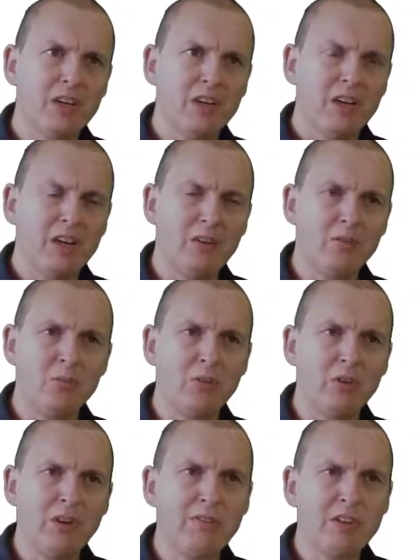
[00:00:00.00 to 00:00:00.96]
And
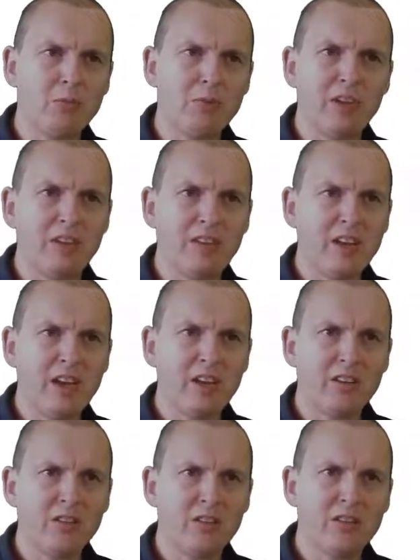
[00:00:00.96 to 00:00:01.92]
you have that within a day,
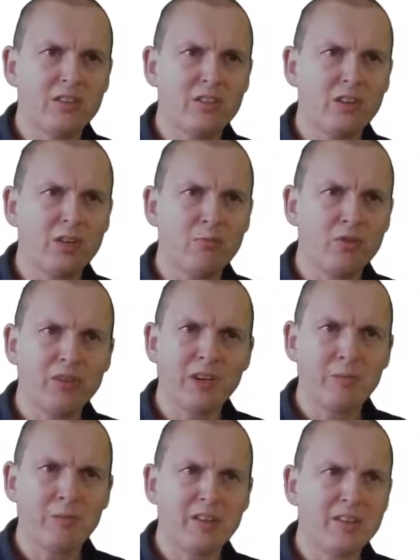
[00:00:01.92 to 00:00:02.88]
and then you can start
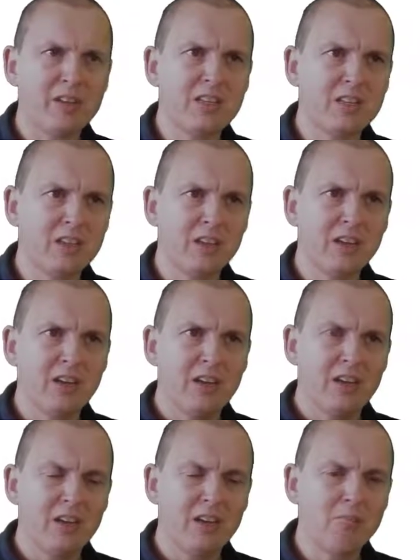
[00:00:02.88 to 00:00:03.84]
programming and testing,
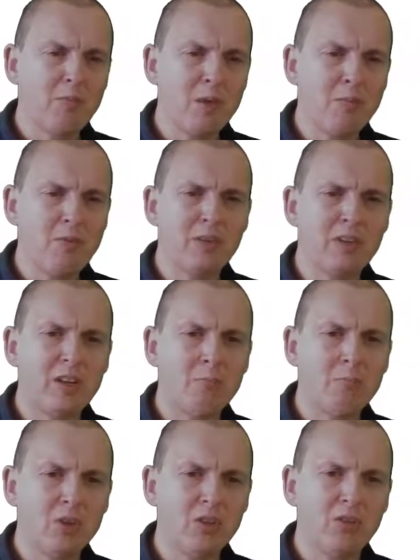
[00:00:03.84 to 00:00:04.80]
and maybe within
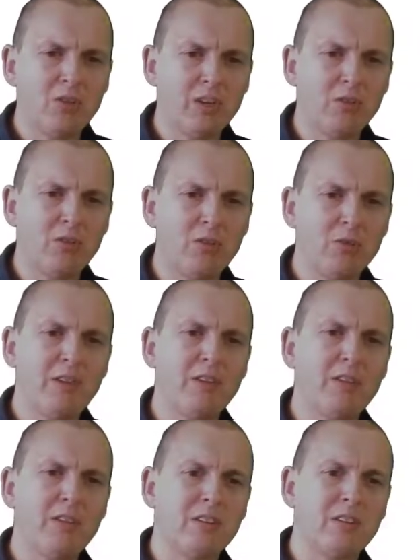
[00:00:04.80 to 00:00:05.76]
a month you can
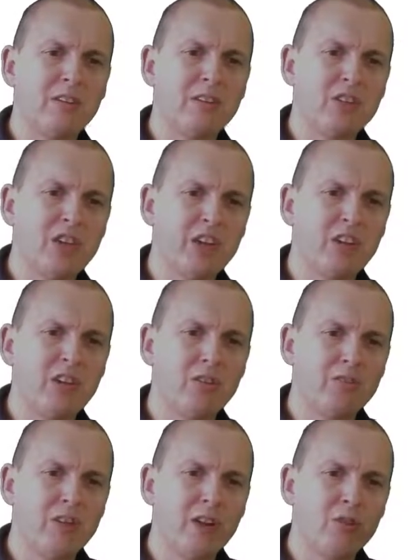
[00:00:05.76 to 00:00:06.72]
already check
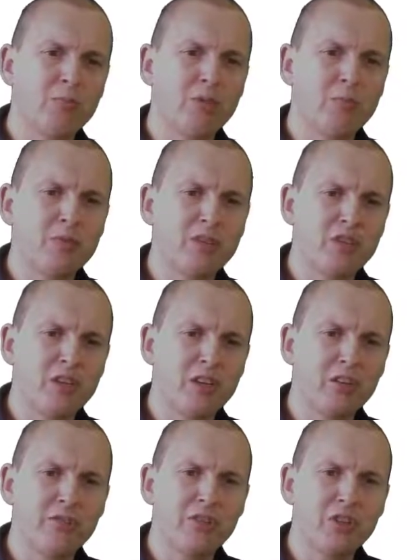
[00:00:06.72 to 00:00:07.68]
your value proposition
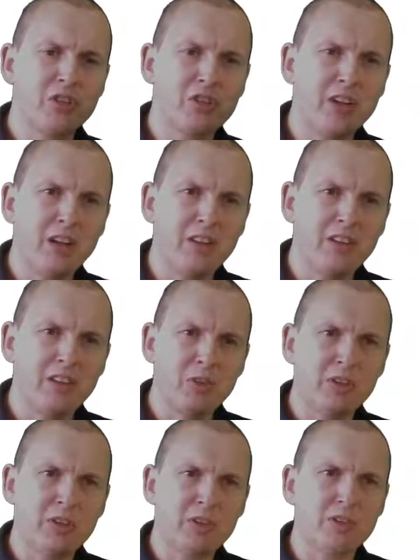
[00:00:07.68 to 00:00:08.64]
and your functionality
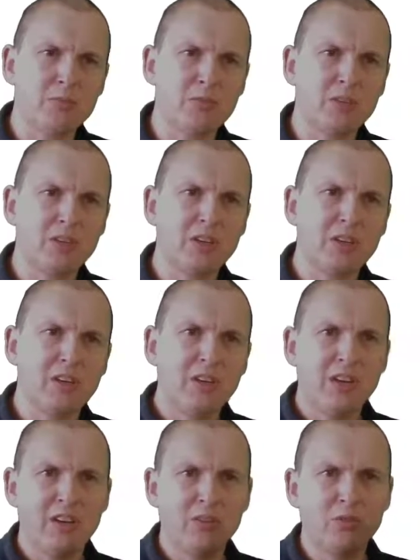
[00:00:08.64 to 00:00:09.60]
customer.
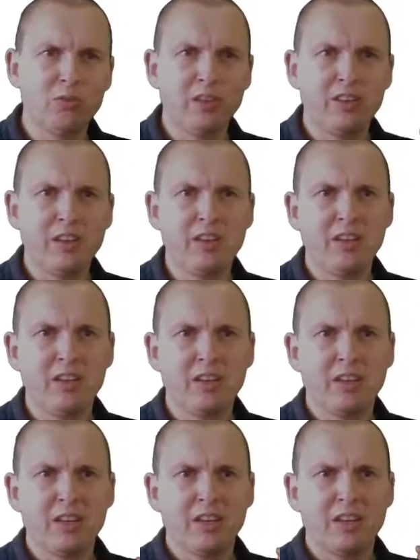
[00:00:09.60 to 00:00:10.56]
And only then,
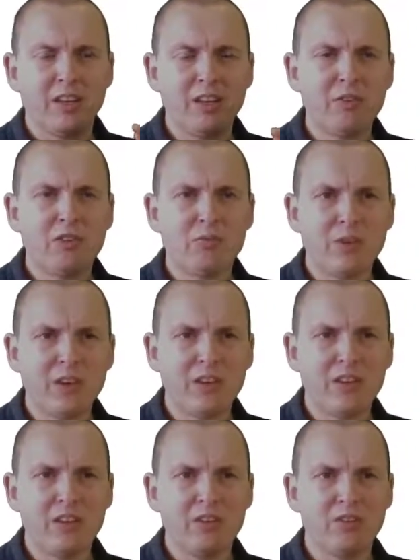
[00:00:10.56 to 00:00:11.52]
if it's really
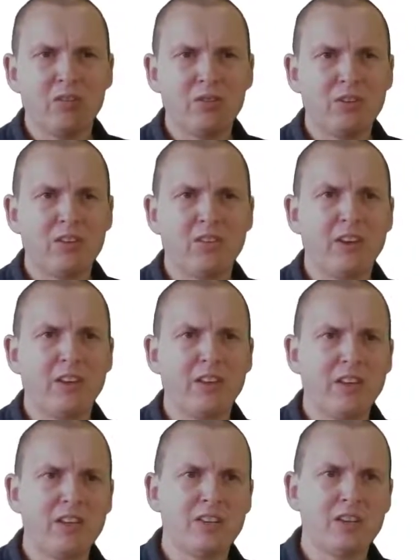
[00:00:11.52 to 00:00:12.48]
needed, you design
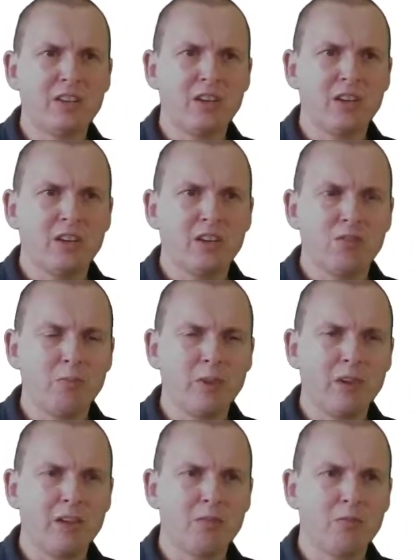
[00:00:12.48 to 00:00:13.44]
an ASIC to
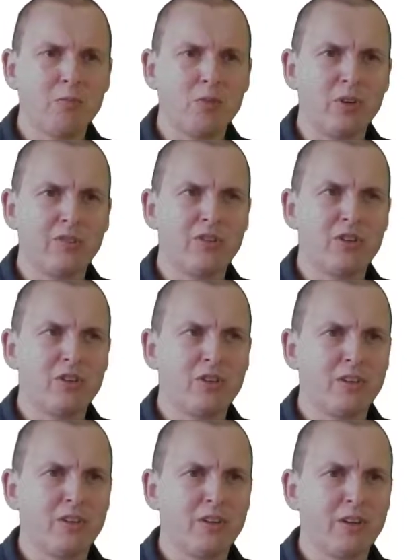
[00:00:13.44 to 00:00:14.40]
make it more
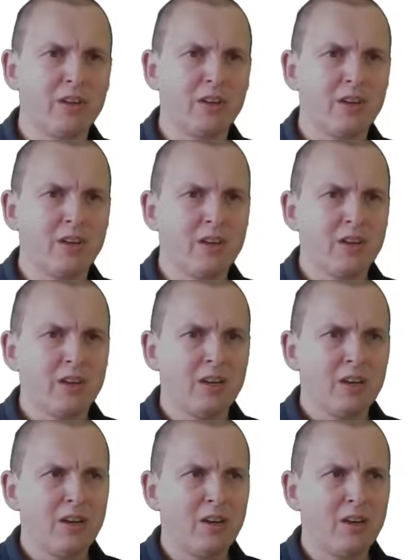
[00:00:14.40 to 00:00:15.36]
efficient.
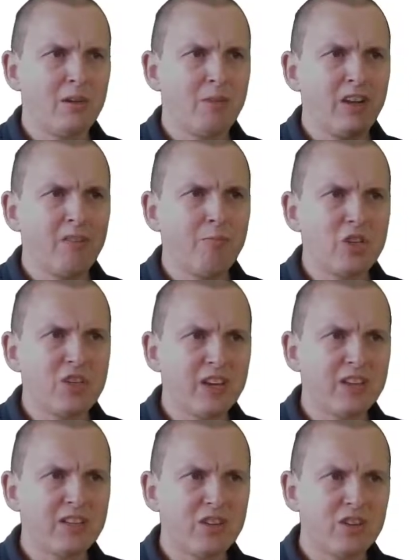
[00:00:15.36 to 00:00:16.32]
Now, an FPGA
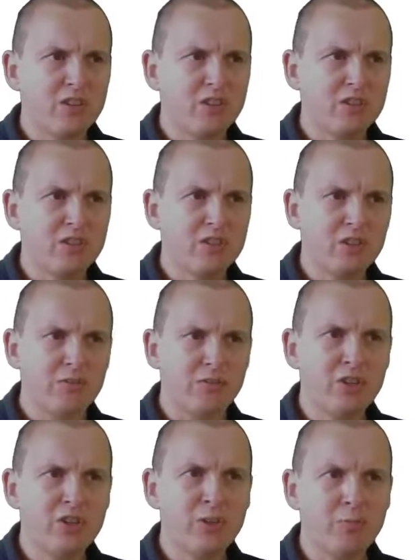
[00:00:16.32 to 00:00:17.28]
essentially consists of
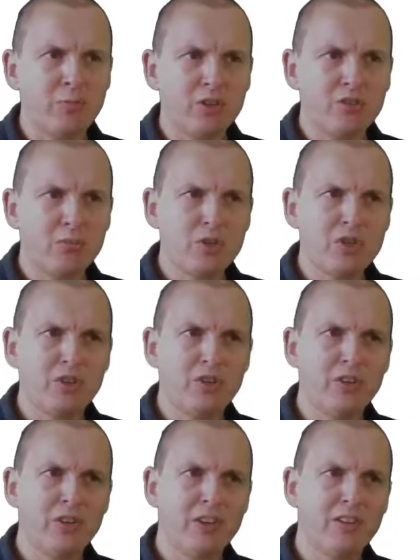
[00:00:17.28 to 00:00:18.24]
logic blocks which are
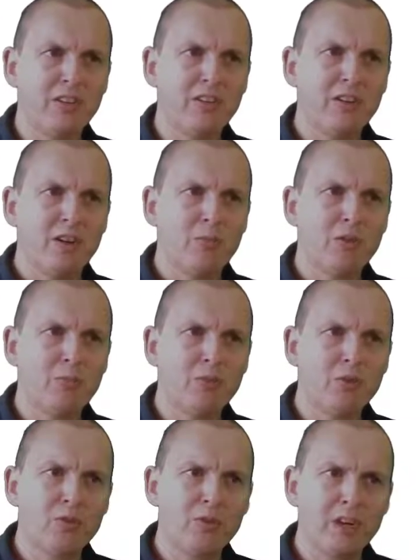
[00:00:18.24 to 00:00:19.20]
connected with
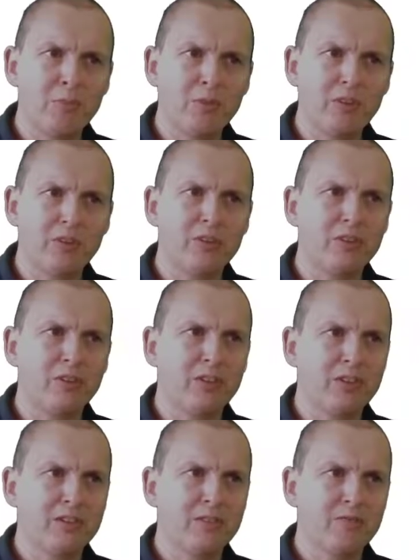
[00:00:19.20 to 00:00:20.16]
programmable
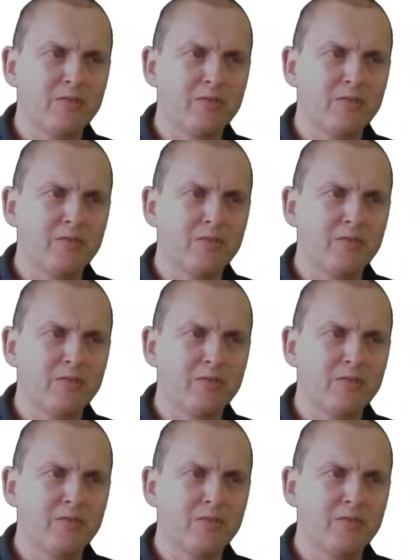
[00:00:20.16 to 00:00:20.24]
interconnects.